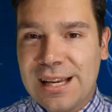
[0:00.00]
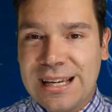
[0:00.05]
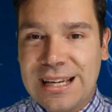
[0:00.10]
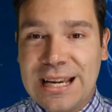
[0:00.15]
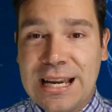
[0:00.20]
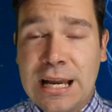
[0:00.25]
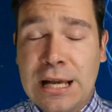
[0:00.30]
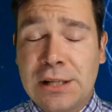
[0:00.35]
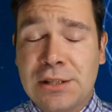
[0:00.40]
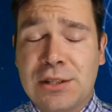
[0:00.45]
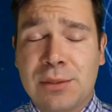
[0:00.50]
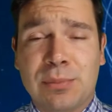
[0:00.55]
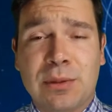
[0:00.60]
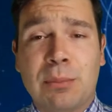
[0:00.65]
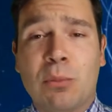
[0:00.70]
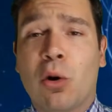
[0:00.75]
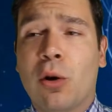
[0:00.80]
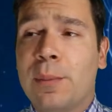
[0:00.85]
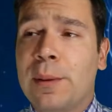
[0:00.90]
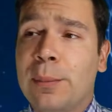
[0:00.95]
And
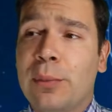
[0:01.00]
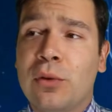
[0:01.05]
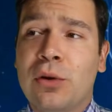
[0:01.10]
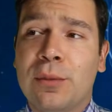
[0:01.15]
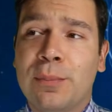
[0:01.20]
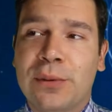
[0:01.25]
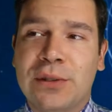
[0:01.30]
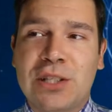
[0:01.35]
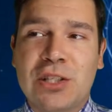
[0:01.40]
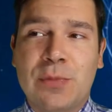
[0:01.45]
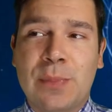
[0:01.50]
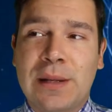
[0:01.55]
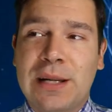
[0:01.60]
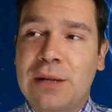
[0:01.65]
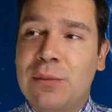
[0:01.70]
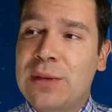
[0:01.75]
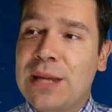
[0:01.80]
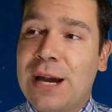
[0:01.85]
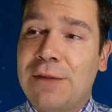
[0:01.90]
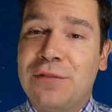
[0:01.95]
something more people could participate
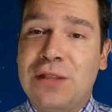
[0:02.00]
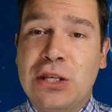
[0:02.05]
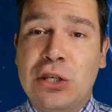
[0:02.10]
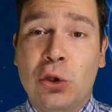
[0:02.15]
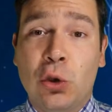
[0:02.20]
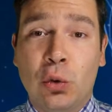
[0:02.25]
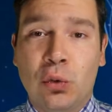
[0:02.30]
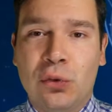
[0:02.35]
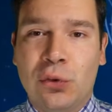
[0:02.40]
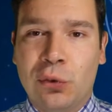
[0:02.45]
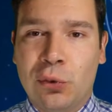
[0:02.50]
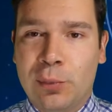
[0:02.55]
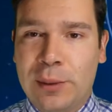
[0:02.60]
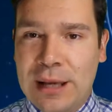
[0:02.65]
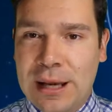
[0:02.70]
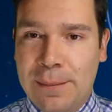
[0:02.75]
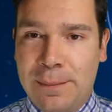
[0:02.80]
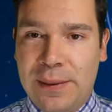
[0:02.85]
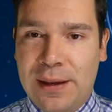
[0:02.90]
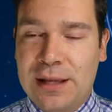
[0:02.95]
in, we have the YouTube
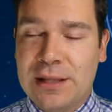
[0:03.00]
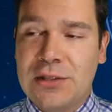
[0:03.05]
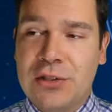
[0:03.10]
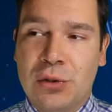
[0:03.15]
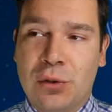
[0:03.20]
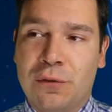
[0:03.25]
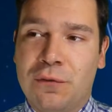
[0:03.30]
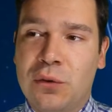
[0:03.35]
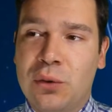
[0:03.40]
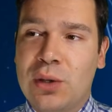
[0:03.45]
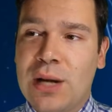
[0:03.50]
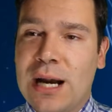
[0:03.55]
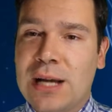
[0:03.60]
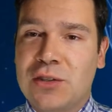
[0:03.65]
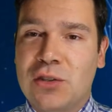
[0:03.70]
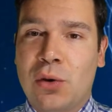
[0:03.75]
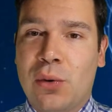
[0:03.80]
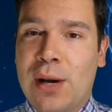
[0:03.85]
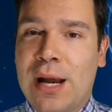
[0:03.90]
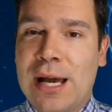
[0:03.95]
campaign. So if you
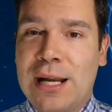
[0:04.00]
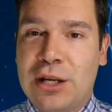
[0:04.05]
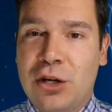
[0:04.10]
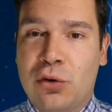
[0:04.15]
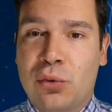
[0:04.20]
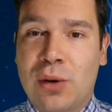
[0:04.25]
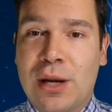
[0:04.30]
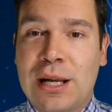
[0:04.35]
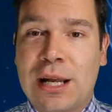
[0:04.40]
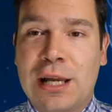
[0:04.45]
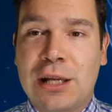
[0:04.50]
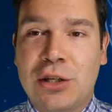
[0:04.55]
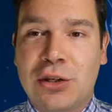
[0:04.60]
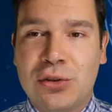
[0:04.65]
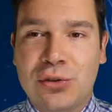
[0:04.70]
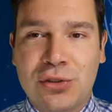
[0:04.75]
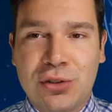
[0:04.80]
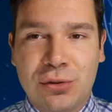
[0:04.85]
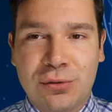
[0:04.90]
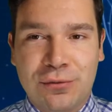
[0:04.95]
guys go ahead and create a
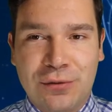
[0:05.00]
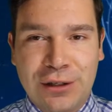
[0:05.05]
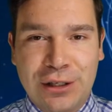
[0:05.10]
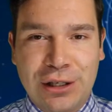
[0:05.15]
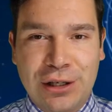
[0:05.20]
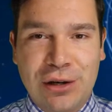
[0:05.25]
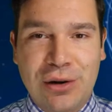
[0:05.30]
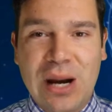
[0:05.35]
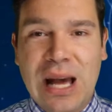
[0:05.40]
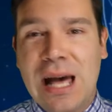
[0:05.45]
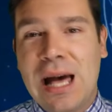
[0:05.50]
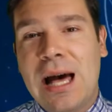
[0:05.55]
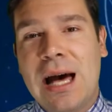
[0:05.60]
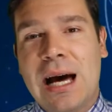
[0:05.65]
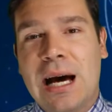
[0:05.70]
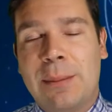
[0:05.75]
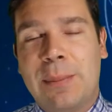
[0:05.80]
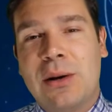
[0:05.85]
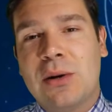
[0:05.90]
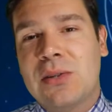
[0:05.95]
YouTube video
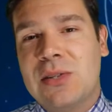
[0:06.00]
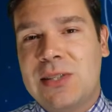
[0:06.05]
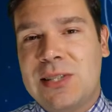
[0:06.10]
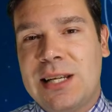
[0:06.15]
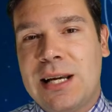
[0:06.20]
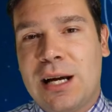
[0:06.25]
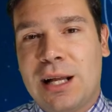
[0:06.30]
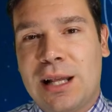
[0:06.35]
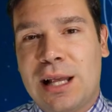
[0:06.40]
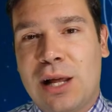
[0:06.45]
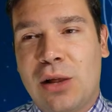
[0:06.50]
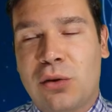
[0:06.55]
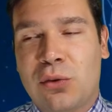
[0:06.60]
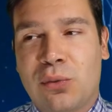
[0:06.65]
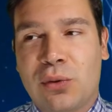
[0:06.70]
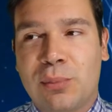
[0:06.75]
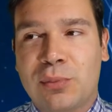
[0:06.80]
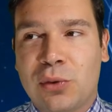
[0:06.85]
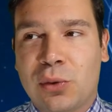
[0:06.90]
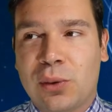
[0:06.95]
about CLL
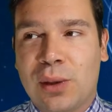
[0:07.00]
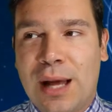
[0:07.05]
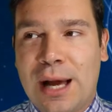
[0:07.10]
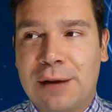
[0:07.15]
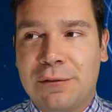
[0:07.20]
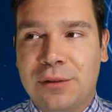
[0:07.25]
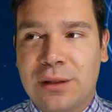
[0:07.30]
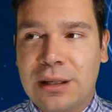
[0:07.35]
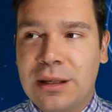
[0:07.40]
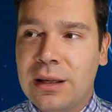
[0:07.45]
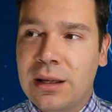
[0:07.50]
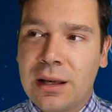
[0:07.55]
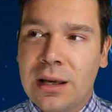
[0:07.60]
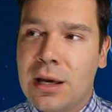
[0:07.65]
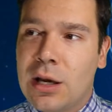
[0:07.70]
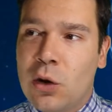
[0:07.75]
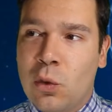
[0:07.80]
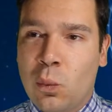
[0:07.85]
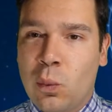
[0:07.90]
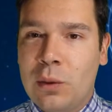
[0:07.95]
Crypto Live Leak,
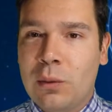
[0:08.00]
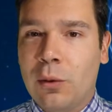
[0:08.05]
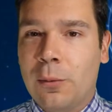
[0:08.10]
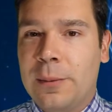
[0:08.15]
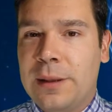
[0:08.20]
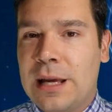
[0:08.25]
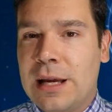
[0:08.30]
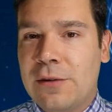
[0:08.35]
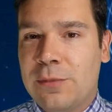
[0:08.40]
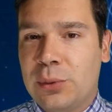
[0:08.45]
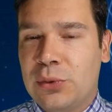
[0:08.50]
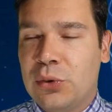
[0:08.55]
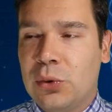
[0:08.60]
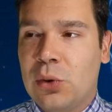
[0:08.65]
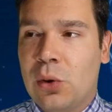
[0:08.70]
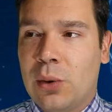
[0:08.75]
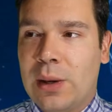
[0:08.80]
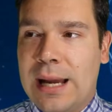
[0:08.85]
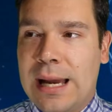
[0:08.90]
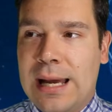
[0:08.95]
we will be able to
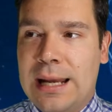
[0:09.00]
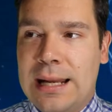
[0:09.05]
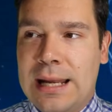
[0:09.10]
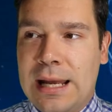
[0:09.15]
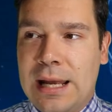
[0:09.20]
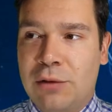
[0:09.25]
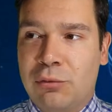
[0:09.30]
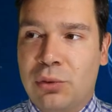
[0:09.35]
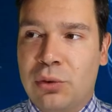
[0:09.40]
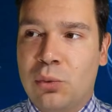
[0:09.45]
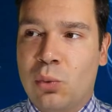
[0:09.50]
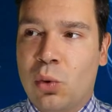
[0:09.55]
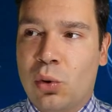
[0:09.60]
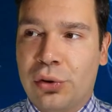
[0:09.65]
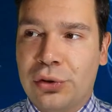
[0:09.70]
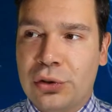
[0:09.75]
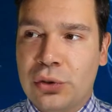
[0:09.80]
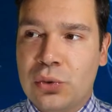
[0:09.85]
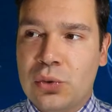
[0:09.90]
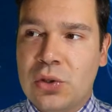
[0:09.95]
go ahead and
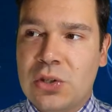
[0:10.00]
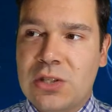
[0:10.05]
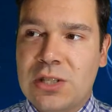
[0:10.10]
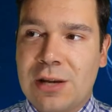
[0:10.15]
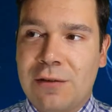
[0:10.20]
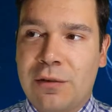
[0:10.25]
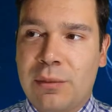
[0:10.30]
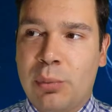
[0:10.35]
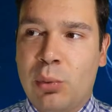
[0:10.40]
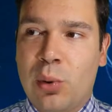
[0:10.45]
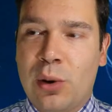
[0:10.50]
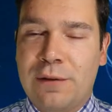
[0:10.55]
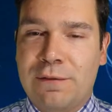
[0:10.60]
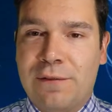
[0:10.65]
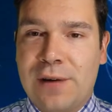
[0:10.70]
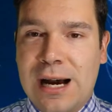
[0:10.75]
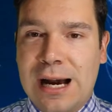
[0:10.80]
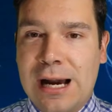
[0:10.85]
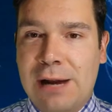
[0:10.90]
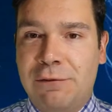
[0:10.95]
reward you
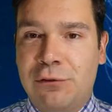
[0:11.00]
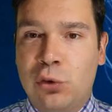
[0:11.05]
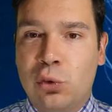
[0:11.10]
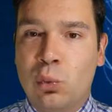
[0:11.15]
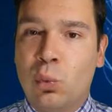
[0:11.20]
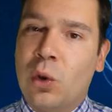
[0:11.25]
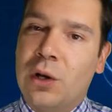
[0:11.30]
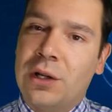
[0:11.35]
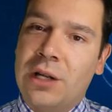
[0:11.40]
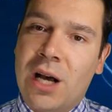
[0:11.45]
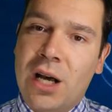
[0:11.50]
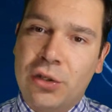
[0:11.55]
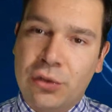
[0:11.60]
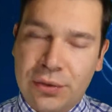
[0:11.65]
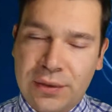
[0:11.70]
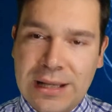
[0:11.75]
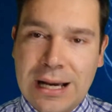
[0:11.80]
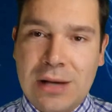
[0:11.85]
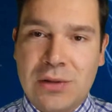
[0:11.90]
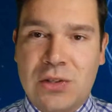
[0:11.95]
7.5 to
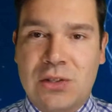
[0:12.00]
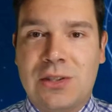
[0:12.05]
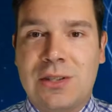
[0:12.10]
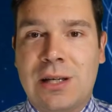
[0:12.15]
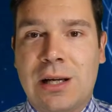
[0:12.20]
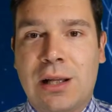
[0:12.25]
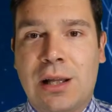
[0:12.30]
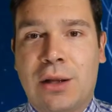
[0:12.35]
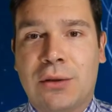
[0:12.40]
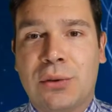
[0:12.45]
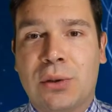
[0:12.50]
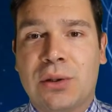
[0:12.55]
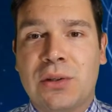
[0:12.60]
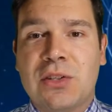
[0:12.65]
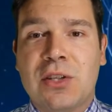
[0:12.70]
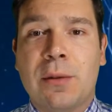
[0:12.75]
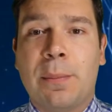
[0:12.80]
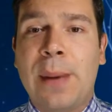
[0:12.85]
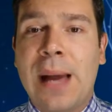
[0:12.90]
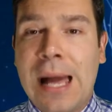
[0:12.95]
100,000 CLL
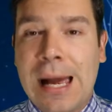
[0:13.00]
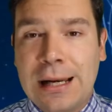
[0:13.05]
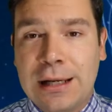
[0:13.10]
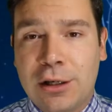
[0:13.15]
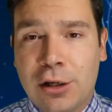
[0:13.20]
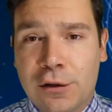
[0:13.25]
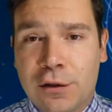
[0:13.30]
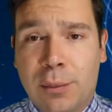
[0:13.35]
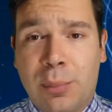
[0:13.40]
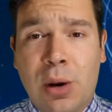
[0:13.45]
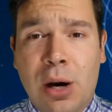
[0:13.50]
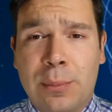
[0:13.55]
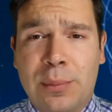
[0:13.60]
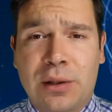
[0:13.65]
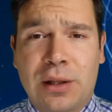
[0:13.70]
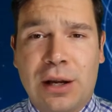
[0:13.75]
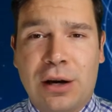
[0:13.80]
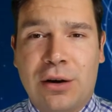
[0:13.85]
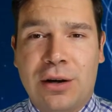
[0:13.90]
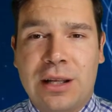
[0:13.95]
tokens depending on the
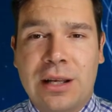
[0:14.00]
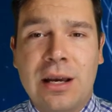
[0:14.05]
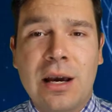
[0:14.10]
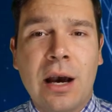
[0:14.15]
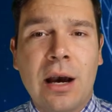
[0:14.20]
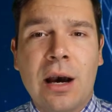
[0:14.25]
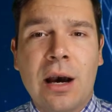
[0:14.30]
popularity